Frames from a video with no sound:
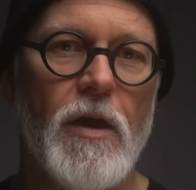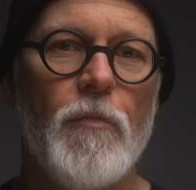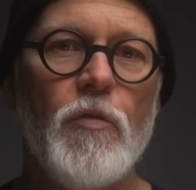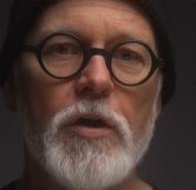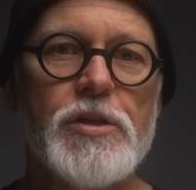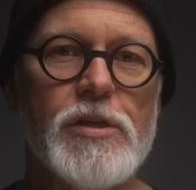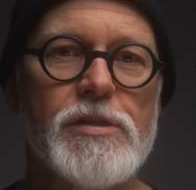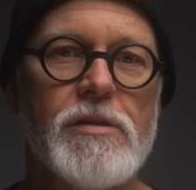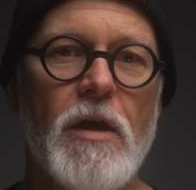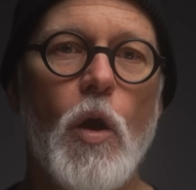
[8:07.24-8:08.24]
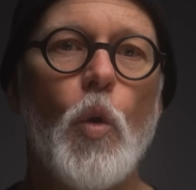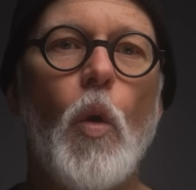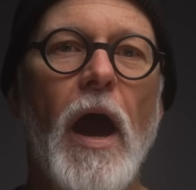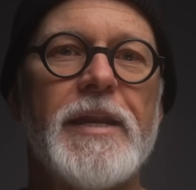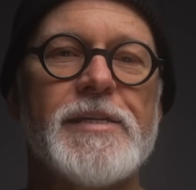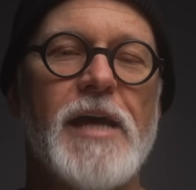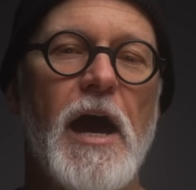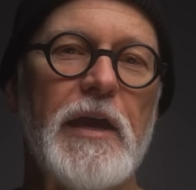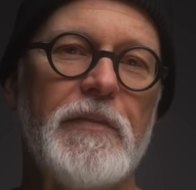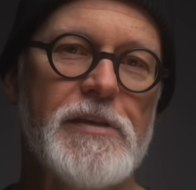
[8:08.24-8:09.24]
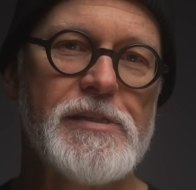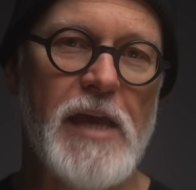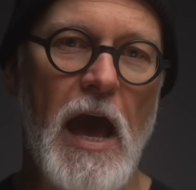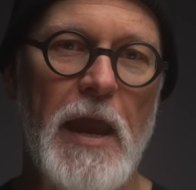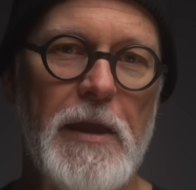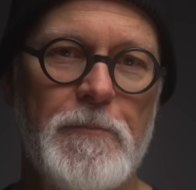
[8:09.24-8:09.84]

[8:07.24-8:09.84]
not just quite as high in the sky.